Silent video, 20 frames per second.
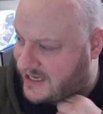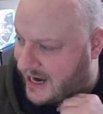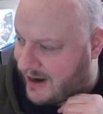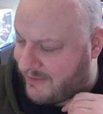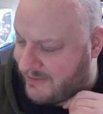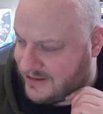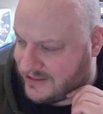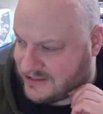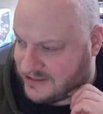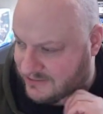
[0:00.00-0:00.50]
this
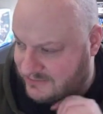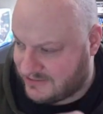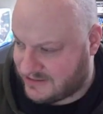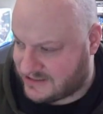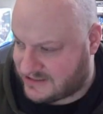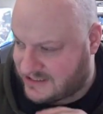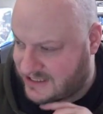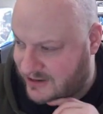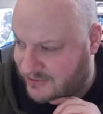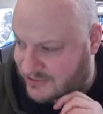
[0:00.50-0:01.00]

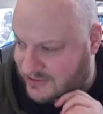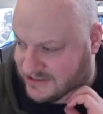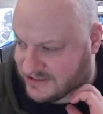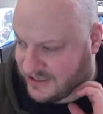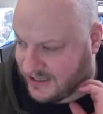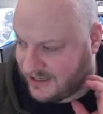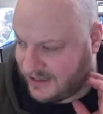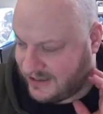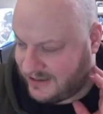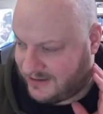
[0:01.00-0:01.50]
character is there
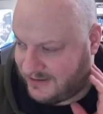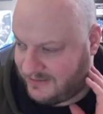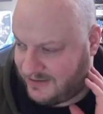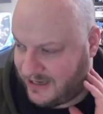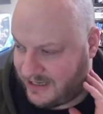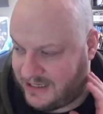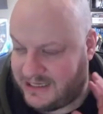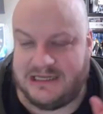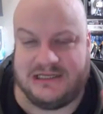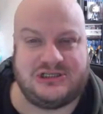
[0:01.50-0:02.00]
is
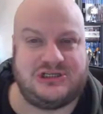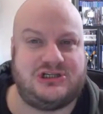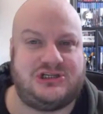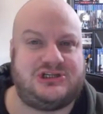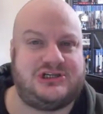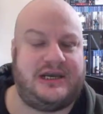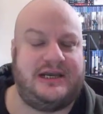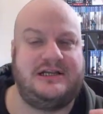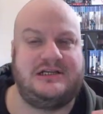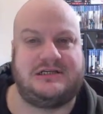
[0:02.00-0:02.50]
a an
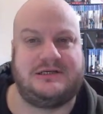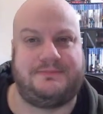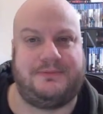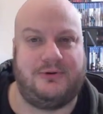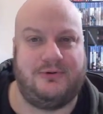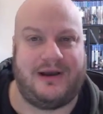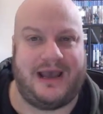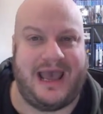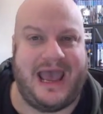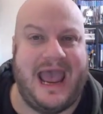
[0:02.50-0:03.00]

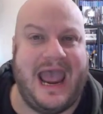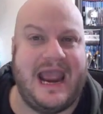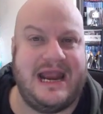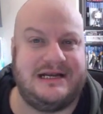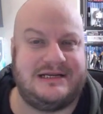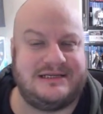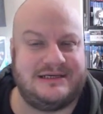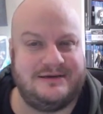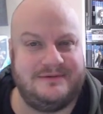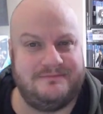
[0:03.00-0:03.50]
interchangeable
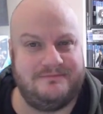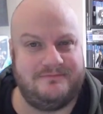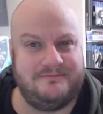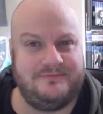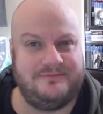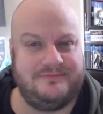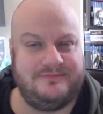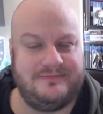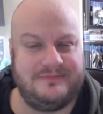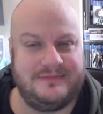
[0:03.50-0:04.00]
head
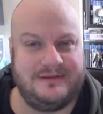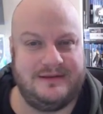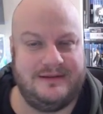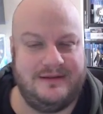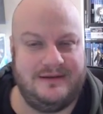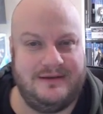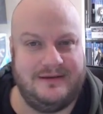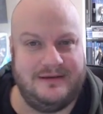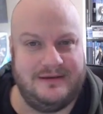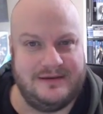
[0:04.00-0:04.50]

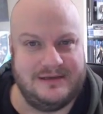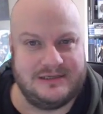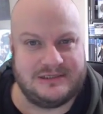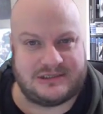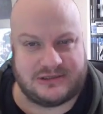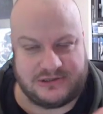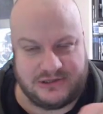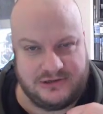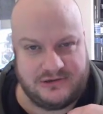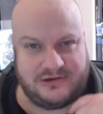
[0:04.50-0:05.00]

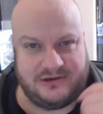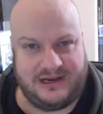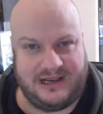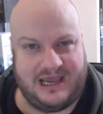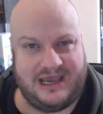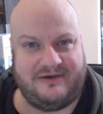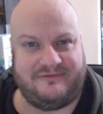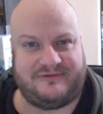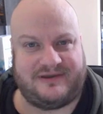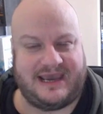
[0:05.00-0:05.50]
so you
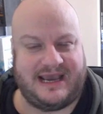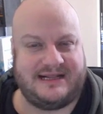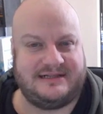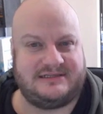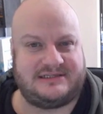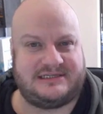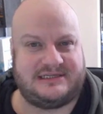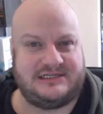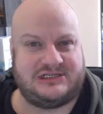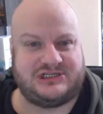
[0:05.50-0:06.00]
could have
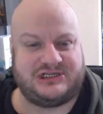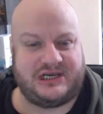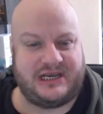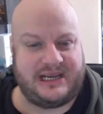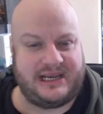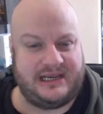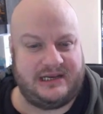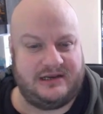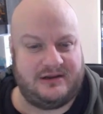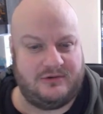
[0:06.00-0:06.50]
Cancer
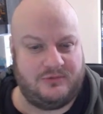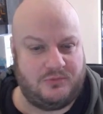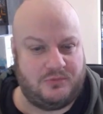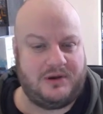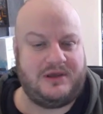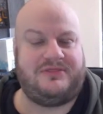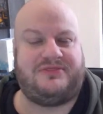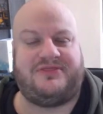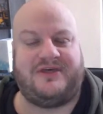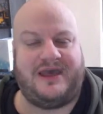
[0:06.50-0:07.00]
Jane
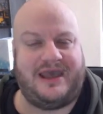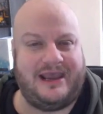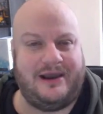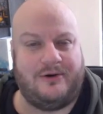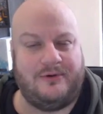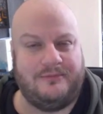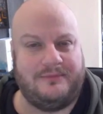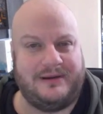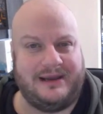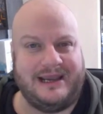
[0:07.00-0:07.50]
with the
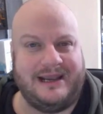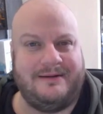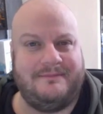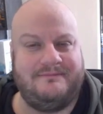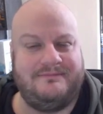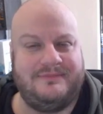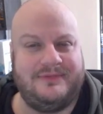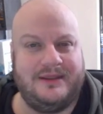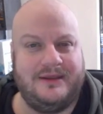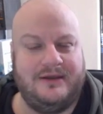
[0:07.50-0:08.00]

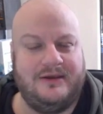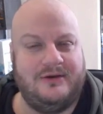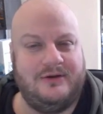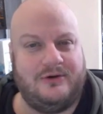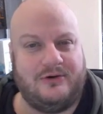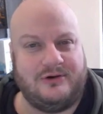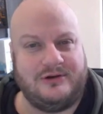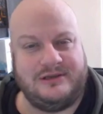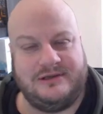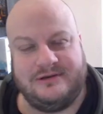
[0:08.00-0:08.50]
helmet,
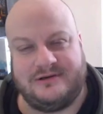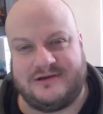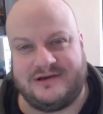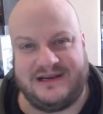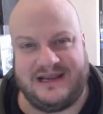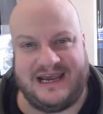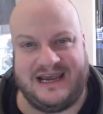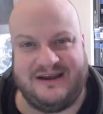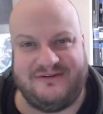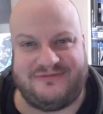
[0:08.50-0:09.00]
or you
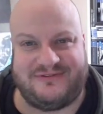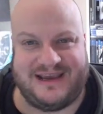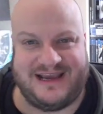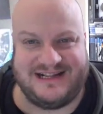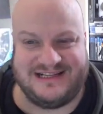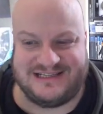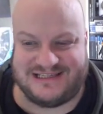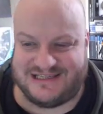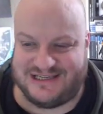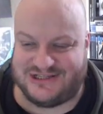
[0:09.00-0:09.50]
could
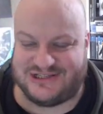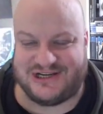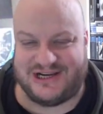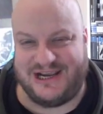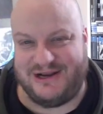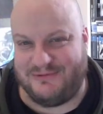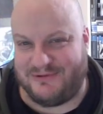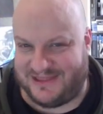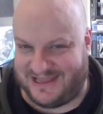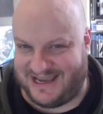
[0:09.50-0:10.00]
have Cancer
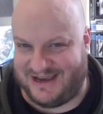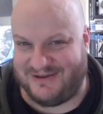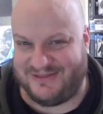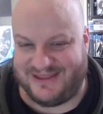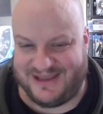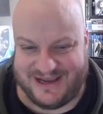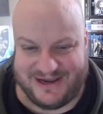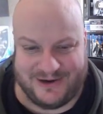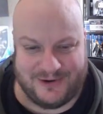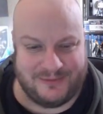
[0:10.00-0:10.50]
Jane without